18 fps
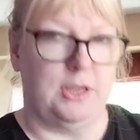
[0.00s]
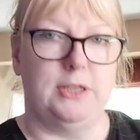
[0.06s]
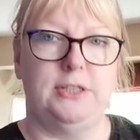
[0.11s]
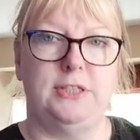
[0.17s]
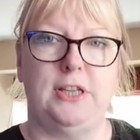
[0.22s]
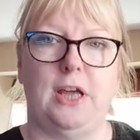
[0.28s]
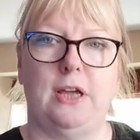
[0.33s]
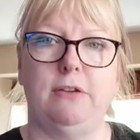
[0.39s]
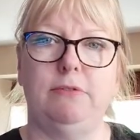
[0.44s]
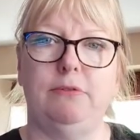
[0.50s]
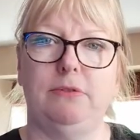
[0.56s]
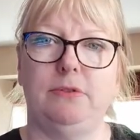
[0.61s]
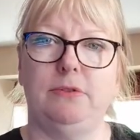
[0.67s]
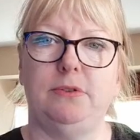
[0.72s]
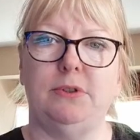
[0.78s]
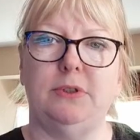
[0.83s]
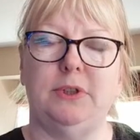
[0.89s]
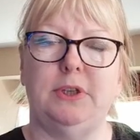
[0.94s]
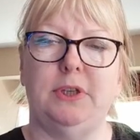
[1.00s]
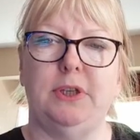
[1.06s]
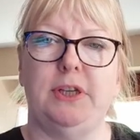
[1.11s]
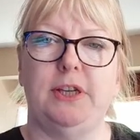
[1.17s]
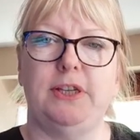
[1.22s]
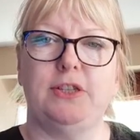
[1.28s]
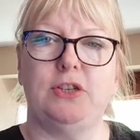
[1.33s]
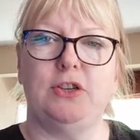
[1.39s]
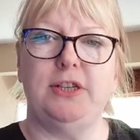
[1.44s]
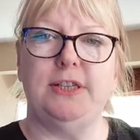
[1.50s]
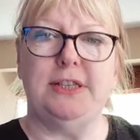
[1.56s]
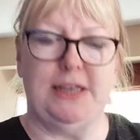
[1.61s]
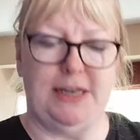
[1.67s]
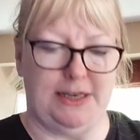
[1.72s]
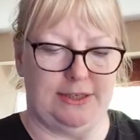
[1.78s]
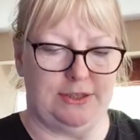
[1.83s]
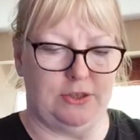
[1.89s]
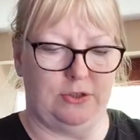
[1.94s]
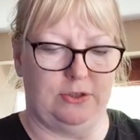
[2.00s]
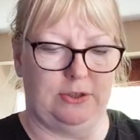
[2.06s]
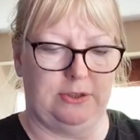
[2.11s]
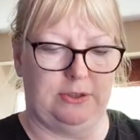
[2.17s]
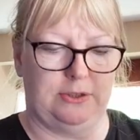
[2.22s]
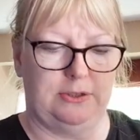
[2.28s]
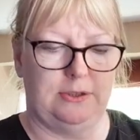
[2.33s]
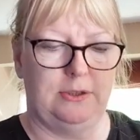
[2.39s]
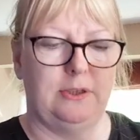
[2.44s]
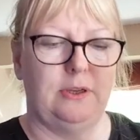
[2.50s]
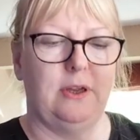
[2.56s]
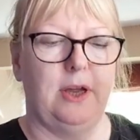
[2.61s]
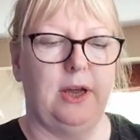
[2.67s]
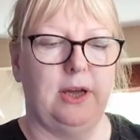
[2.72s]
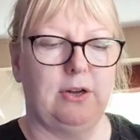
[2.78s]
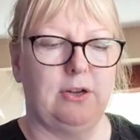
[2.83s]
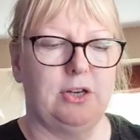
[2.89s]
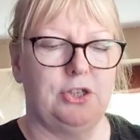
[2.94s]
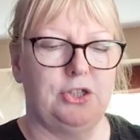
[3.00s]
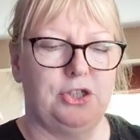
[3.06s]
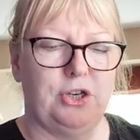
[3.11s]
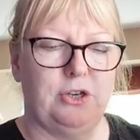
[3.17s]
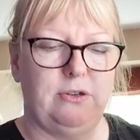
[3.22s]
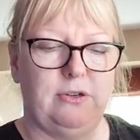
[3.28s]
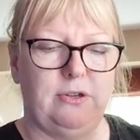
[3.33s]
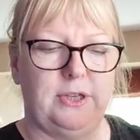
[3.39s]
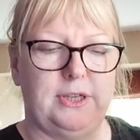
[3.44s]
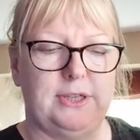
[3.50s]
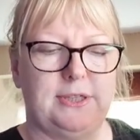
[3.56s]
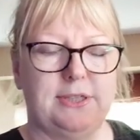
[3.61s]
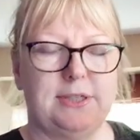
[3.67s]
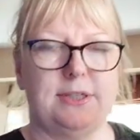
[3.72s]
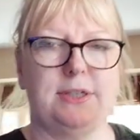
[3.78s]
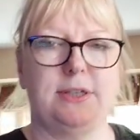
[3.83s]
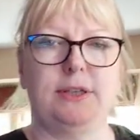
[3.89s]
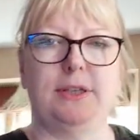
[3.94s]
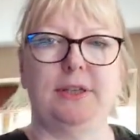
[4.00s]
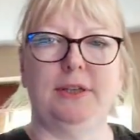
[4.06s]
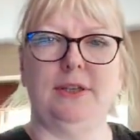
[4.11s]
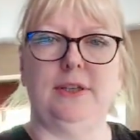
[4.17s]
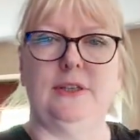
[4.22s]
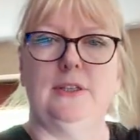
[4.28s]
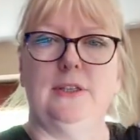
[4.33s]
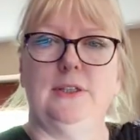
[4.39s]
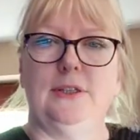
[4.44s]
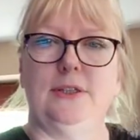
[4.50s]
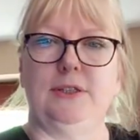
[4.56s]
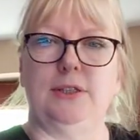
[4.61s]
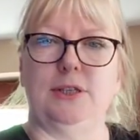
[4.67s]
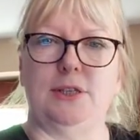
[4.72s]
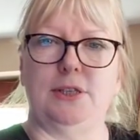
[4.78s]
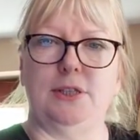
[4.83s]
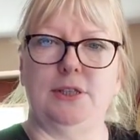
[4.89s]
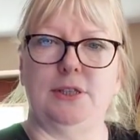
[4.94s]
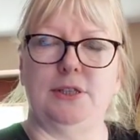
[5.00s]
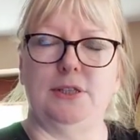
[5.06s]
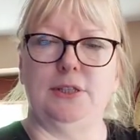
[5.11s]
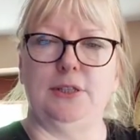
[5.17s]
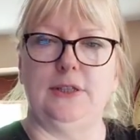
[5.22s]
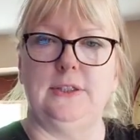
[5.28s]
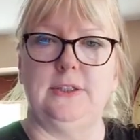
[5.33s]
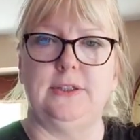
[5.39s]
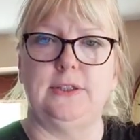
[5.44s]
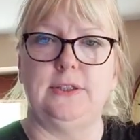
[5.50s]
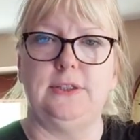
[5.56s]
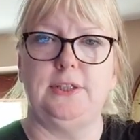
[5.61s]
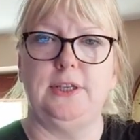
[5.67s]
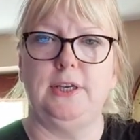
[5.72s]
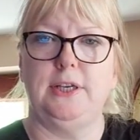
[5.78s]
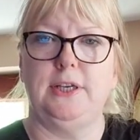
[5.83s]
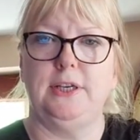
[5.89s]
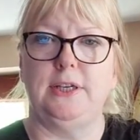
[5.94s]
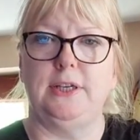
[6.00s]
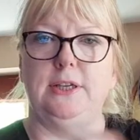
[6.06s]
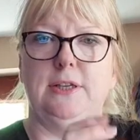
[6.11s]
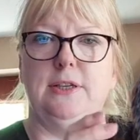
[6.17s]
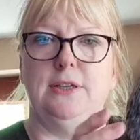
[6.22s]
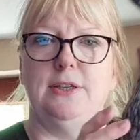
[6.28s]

So, he's got his legs on. How can I show you this? Ta-da! Ta-da!